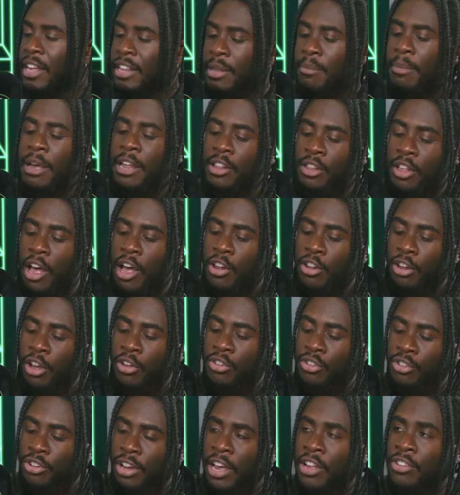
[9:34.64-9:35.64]
Yeah, they made
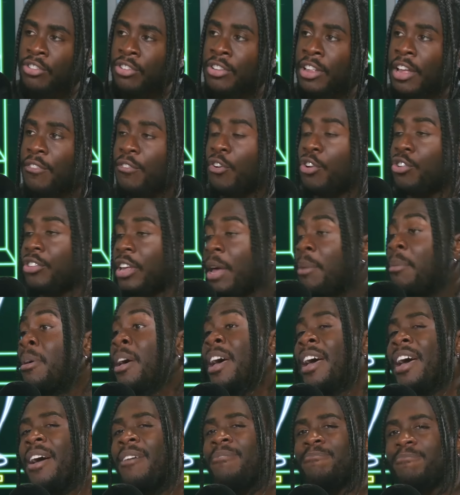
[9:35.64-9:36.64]
loads of changes in that Forest game.
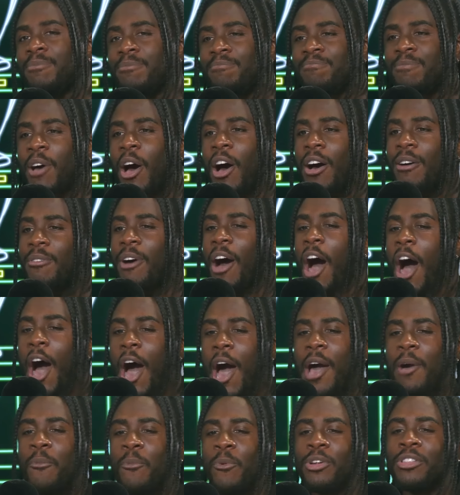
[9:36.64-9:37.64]
Yeah.
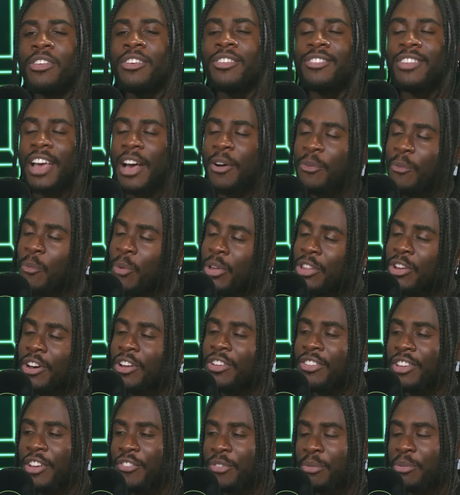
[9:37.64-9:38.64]
I want to see, we're not
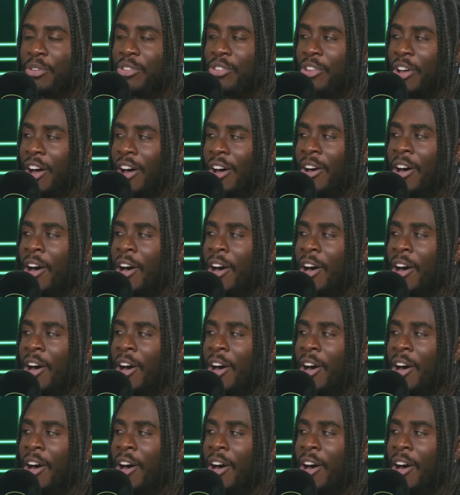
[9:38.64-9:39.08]
going to see it from the start.